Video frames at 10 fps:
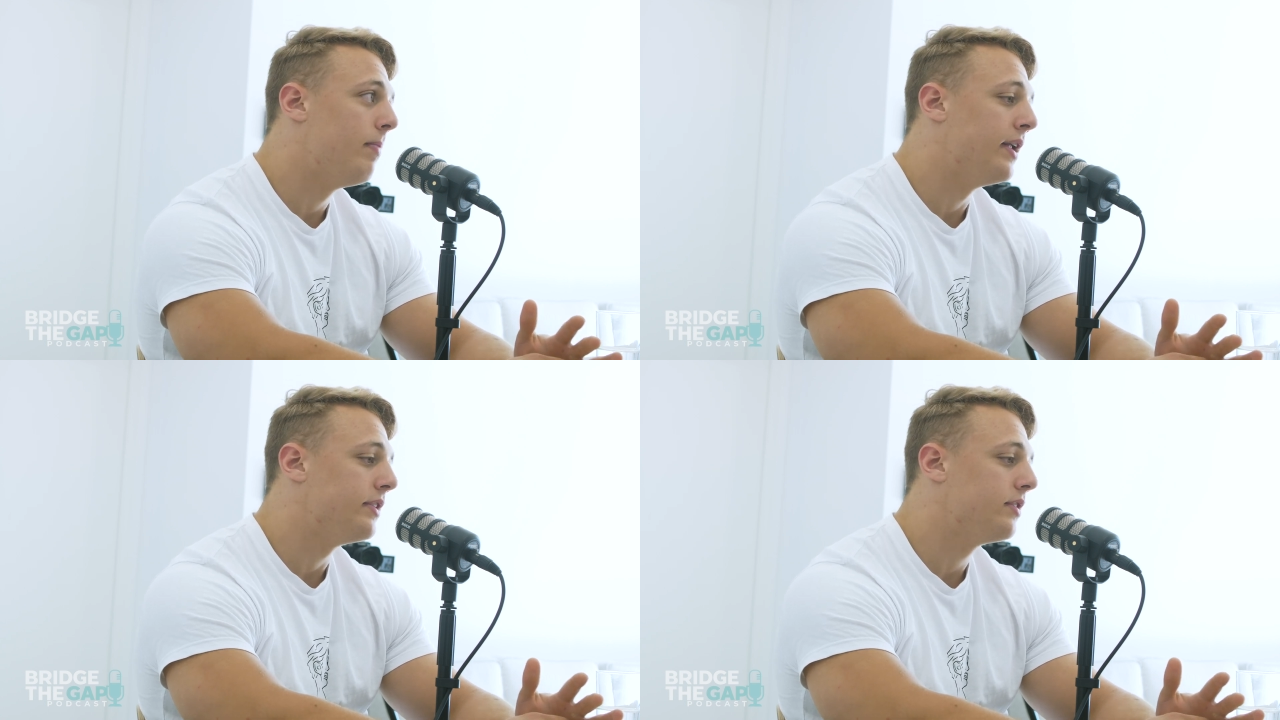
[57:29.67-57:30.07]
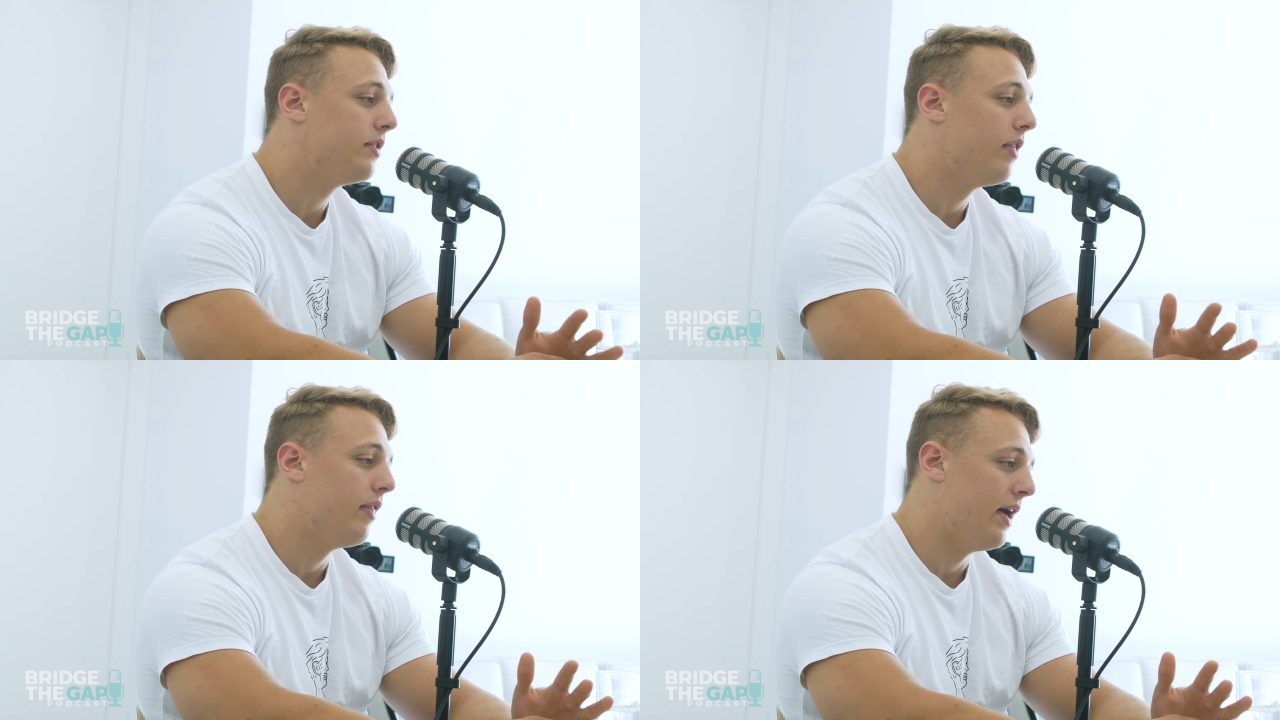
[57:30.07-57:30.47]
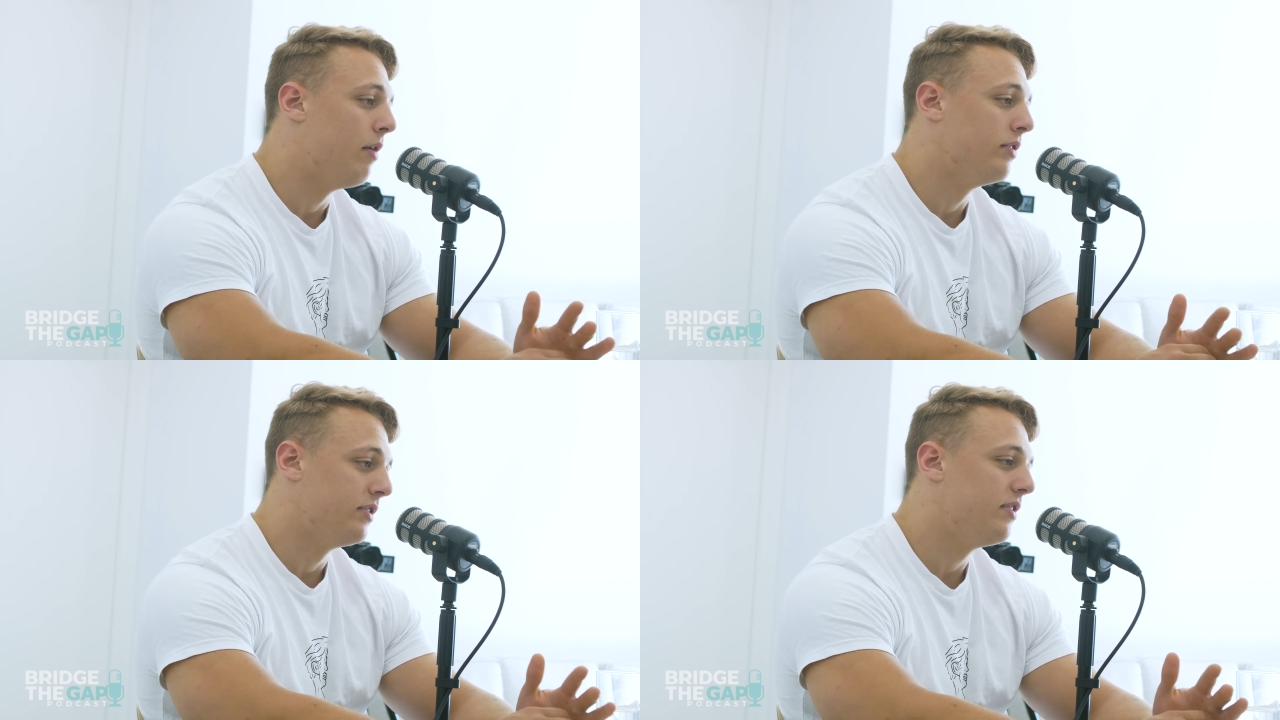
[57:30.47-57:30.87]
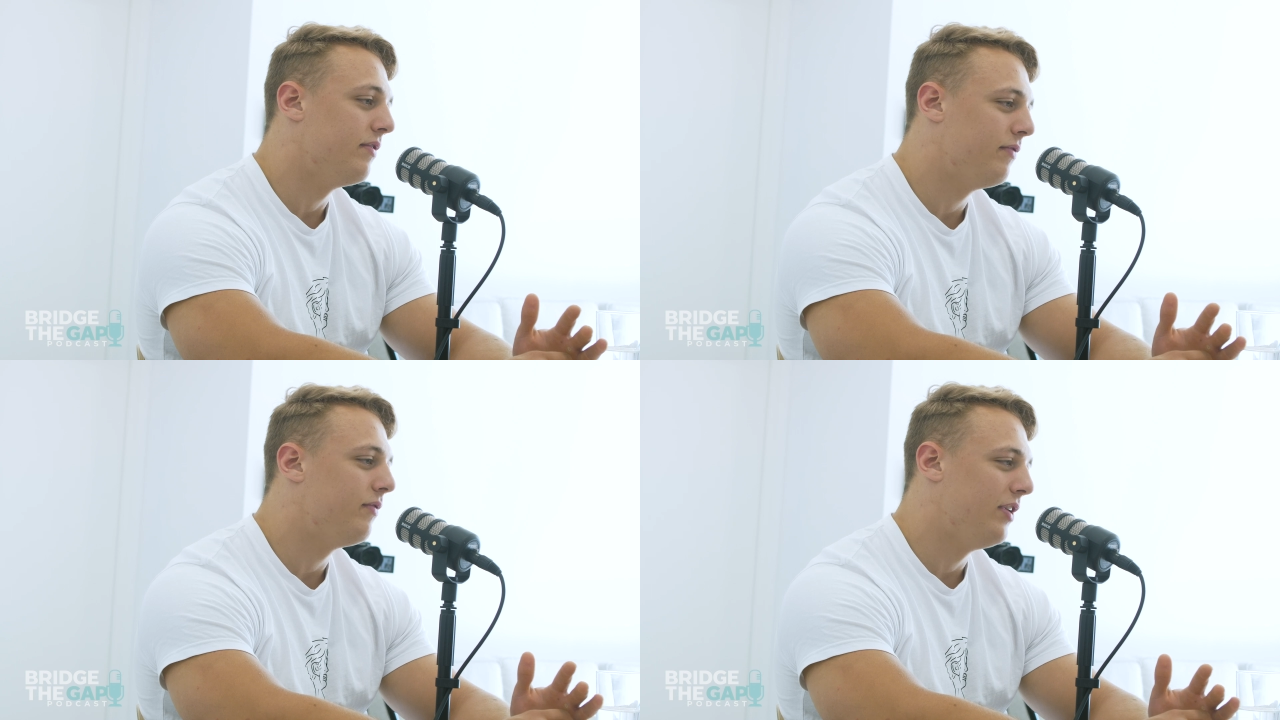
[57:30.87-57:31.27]
but that was
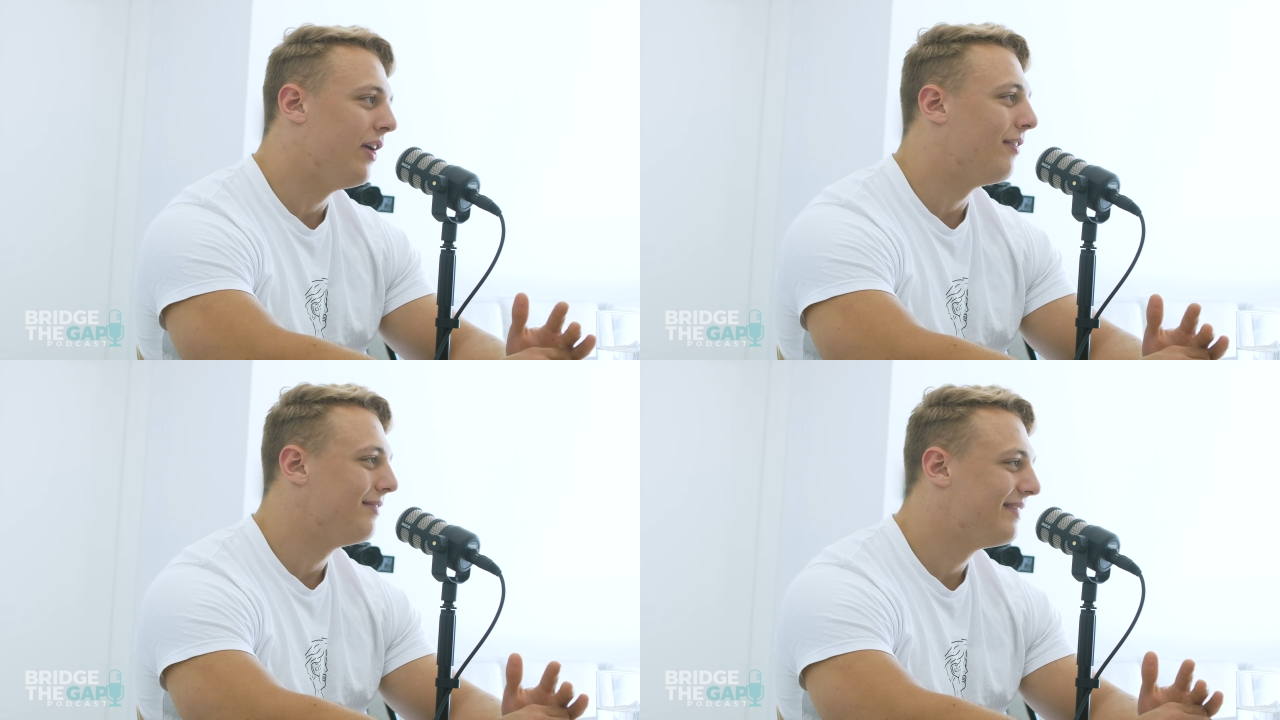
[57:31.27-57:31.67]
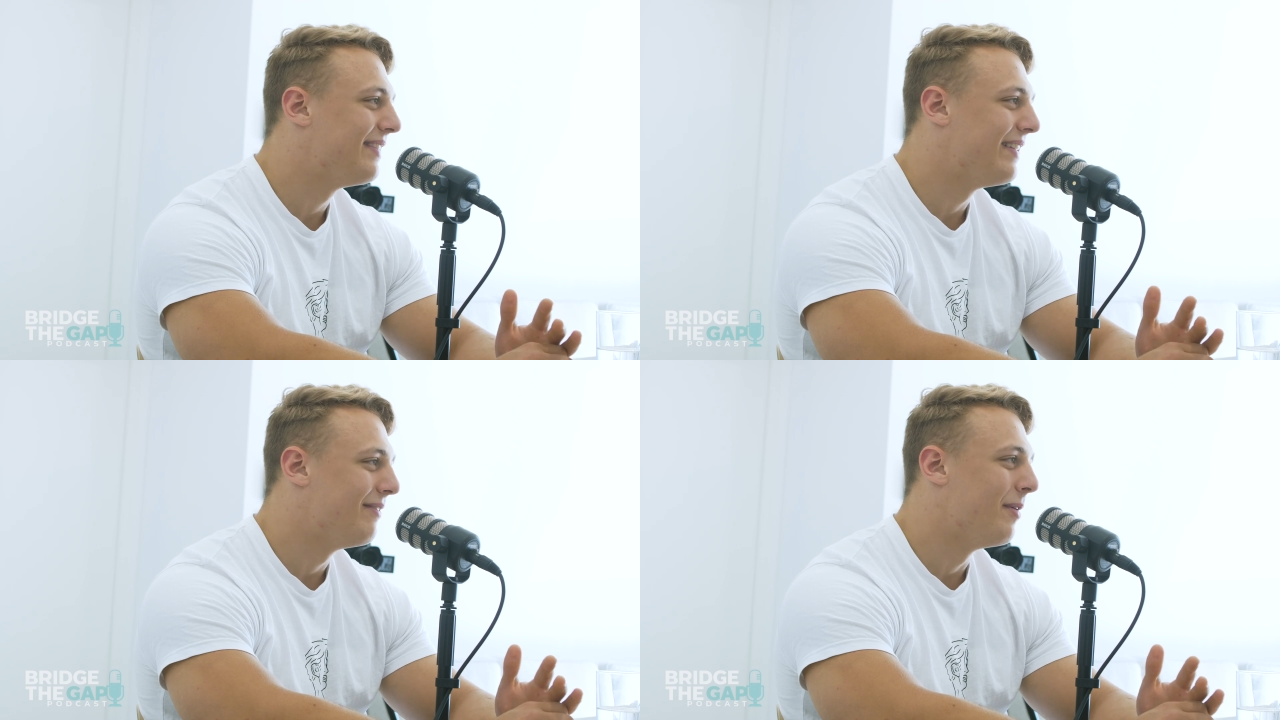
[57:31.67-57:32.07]
that's